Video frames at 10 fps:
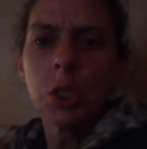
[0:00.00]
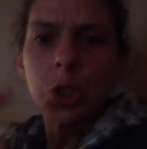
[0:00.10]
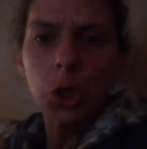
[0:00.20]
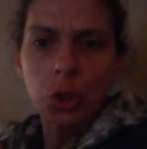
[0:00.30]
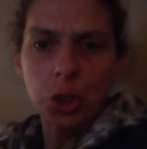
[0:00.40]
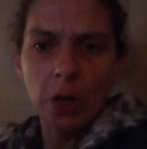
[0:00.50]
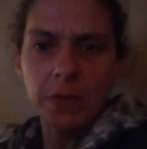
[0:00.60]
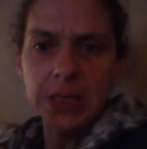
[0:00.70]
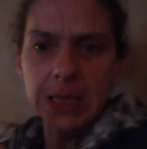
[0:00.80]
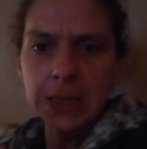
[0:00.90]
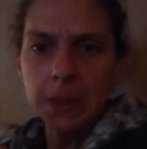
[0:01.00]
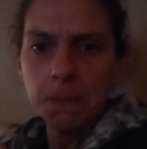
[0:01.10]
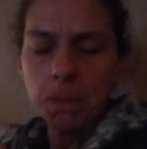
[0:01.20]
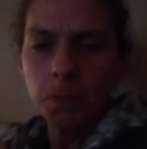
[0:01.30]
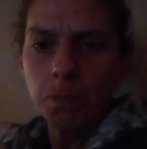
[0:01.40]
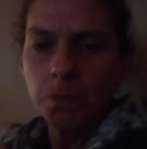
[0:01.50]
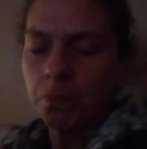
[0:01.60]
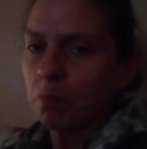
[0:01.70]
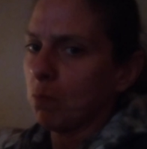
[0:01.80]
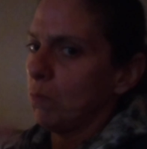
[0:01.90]
children's services,
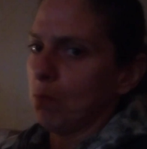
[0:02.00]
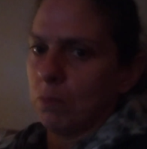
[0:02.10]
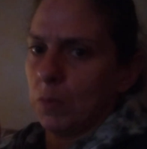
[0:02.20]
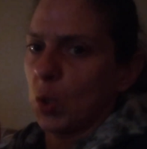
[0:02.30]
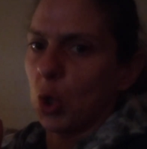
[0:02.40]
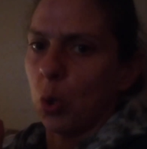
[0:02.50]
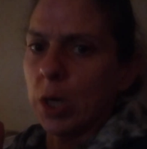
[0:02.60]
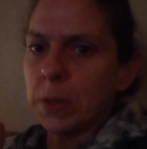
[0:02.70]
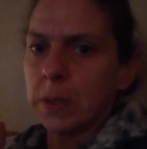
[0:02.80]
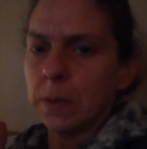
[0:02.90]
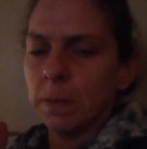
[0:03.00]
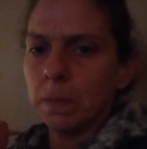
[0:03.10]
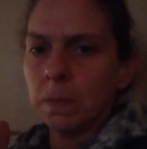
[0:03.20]
courts,